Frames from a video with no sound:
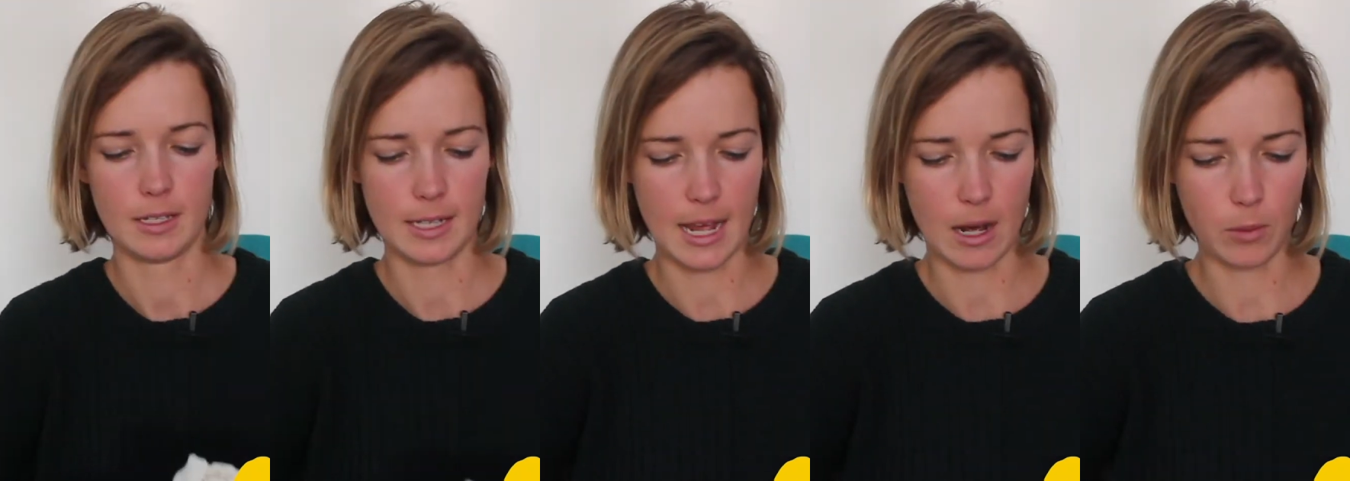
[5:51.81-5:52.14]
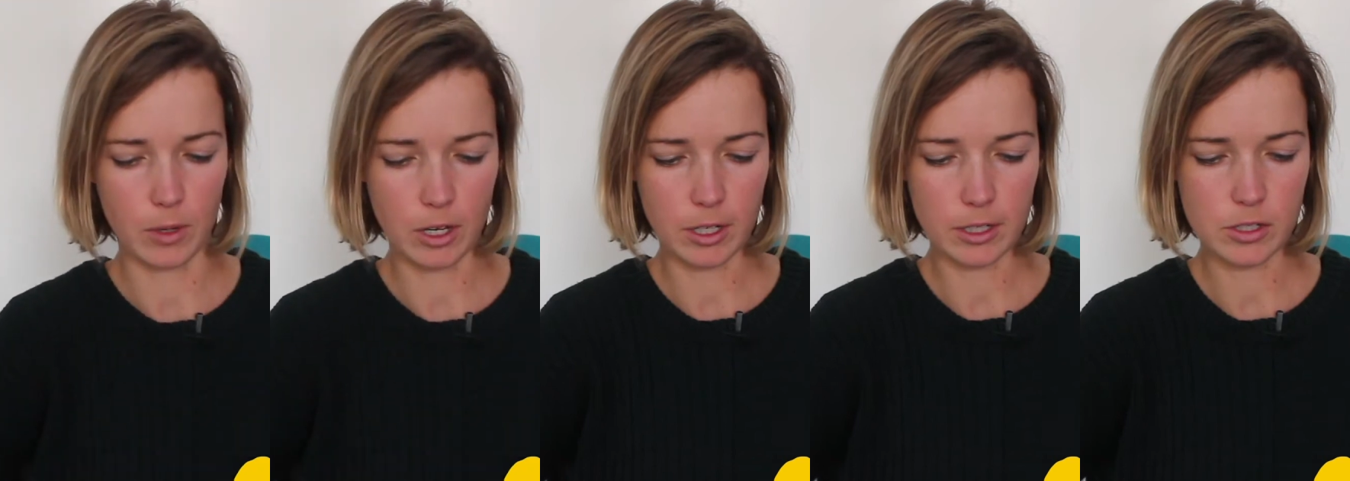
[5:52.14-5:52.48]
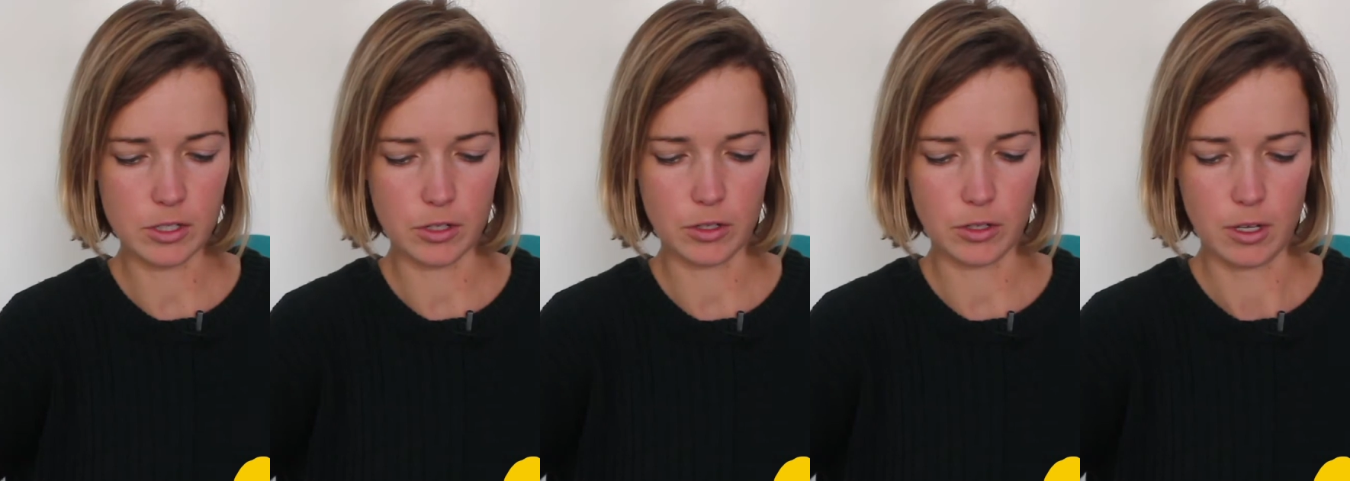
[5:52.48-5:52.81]
Now we're going
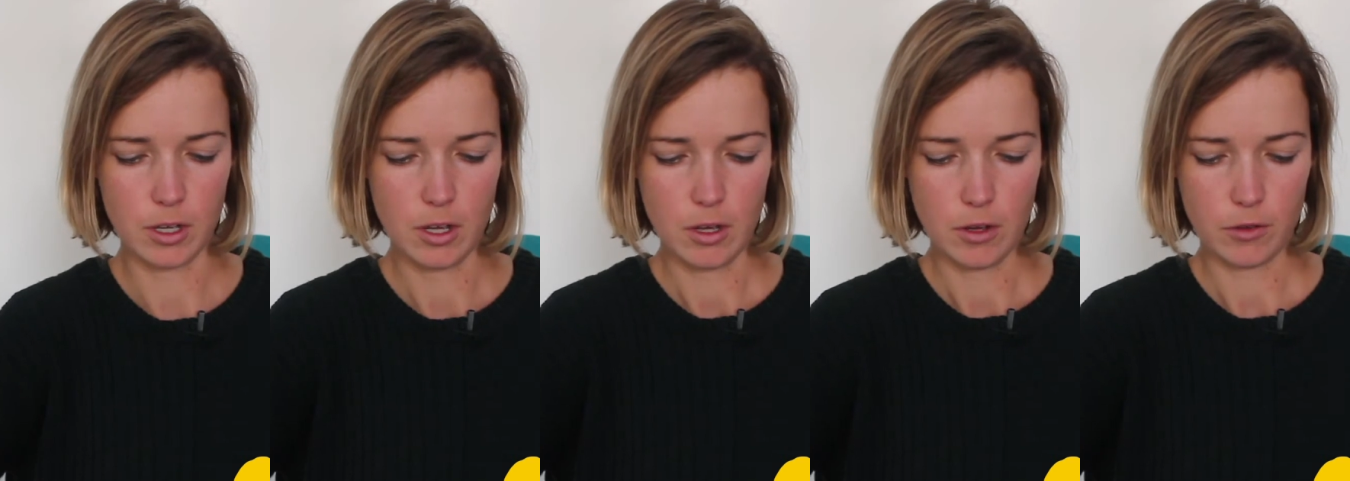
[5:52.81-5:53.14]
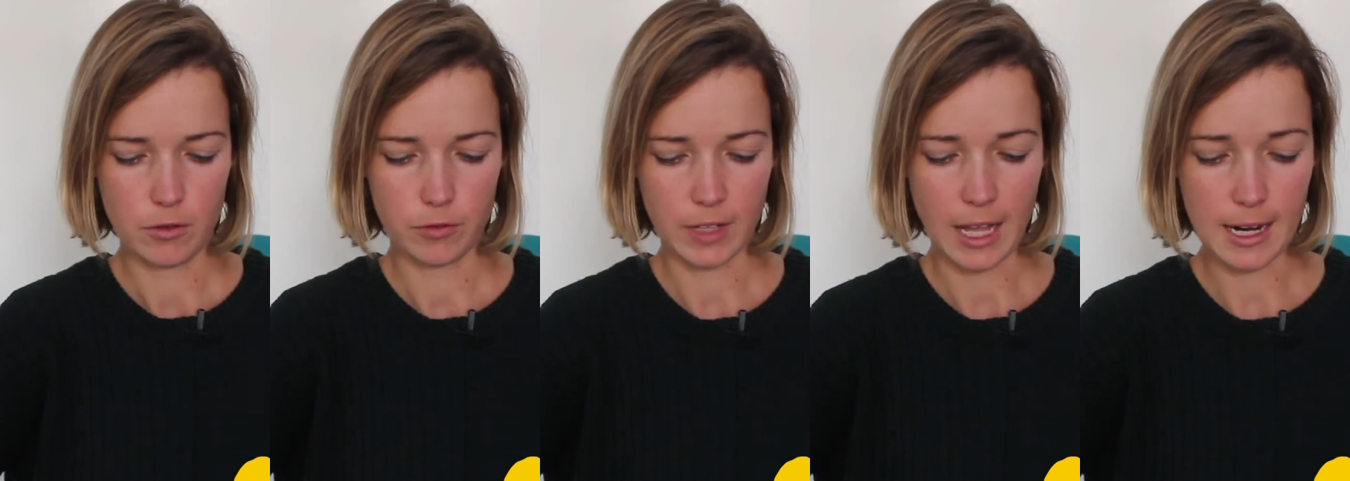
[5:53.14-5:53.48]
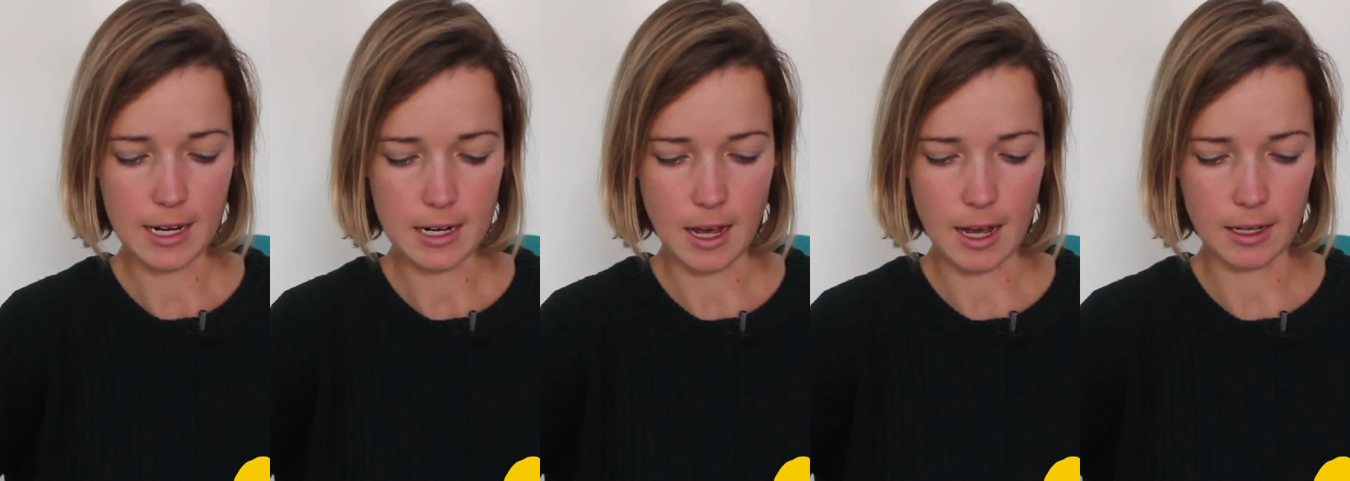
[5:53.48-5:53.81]
to
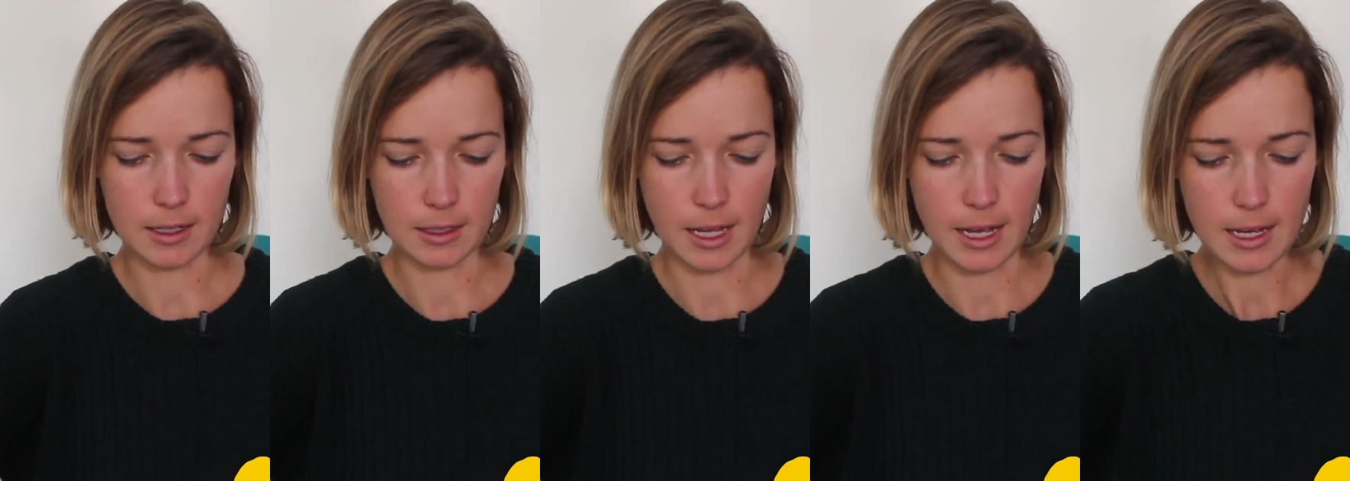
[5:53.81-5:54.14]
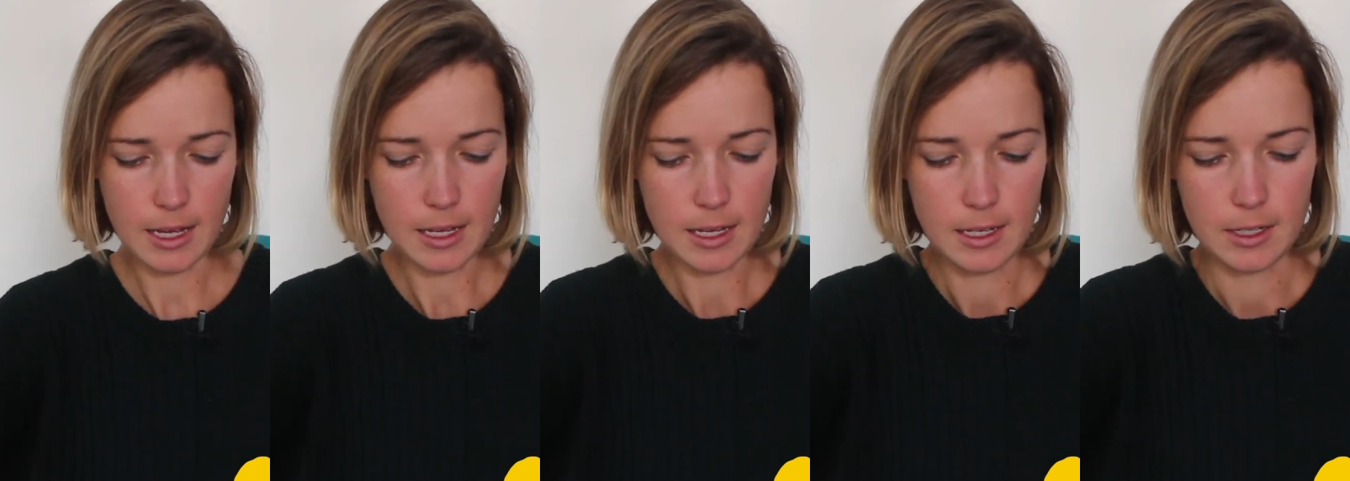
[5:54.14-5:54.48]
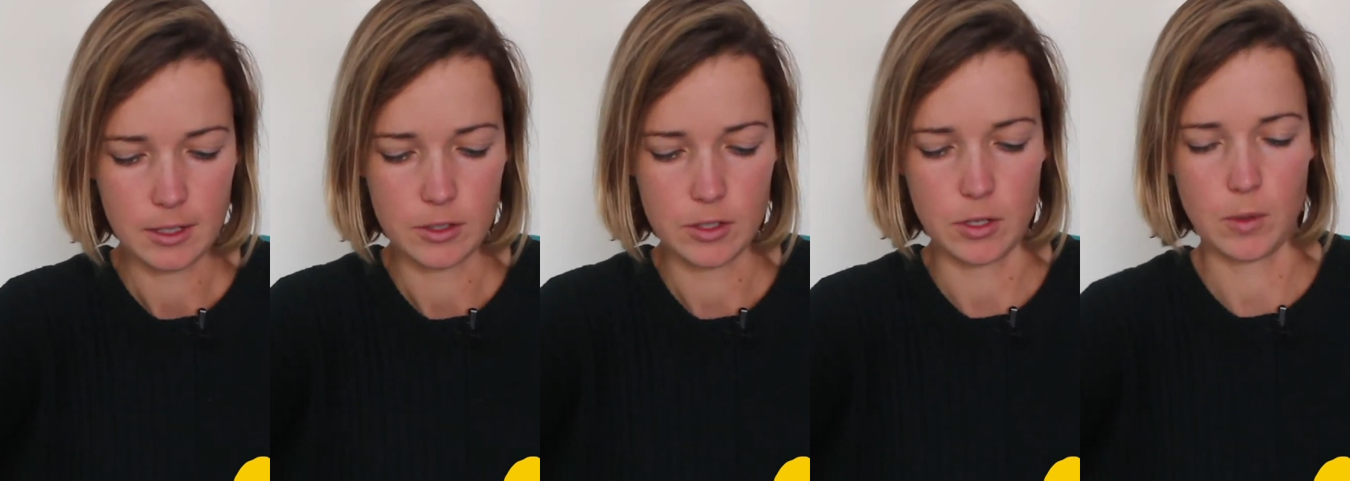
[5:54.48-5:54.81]
flatten our clay
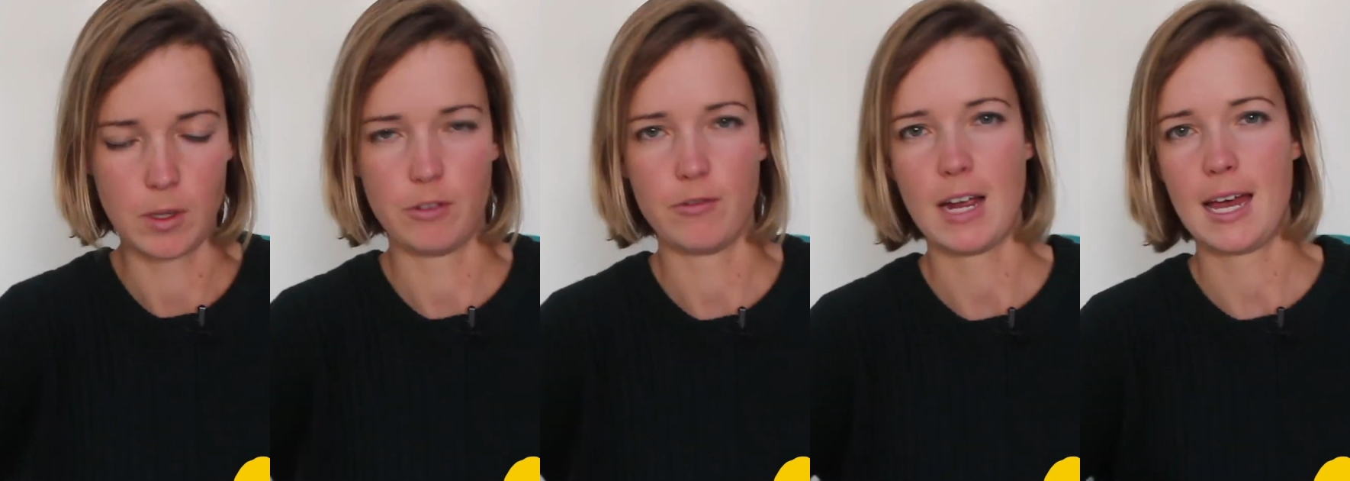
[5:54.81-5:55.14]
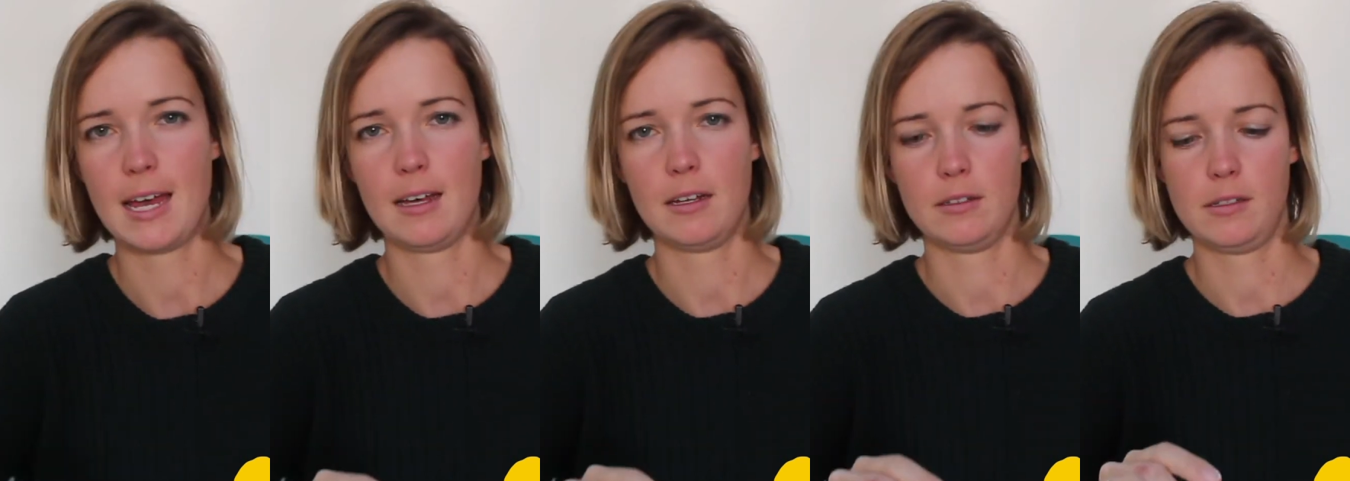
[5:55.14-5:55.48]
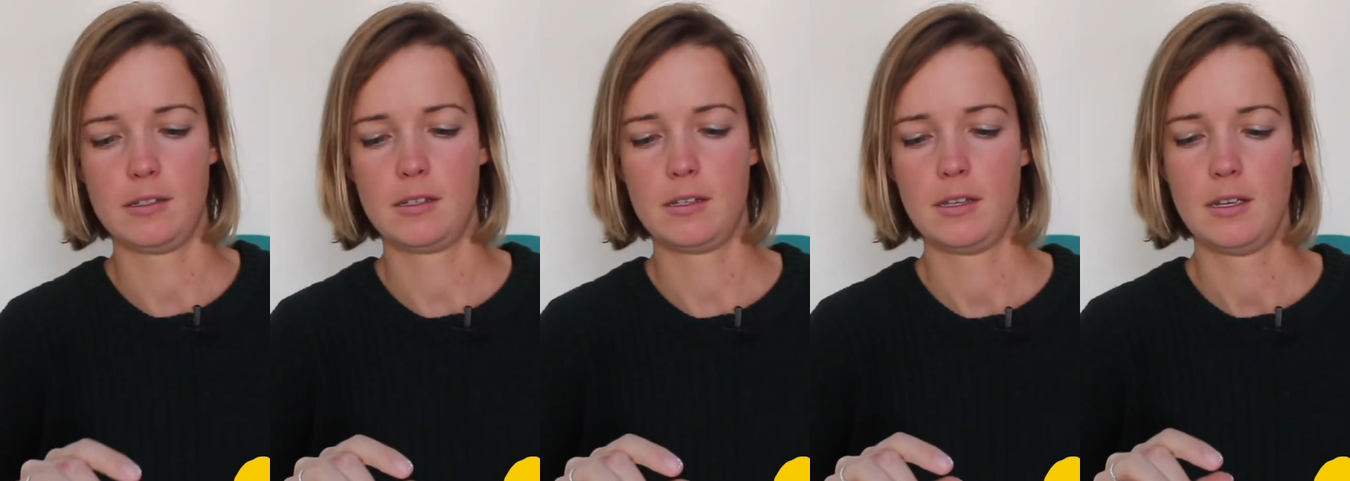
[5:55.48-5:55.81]
to around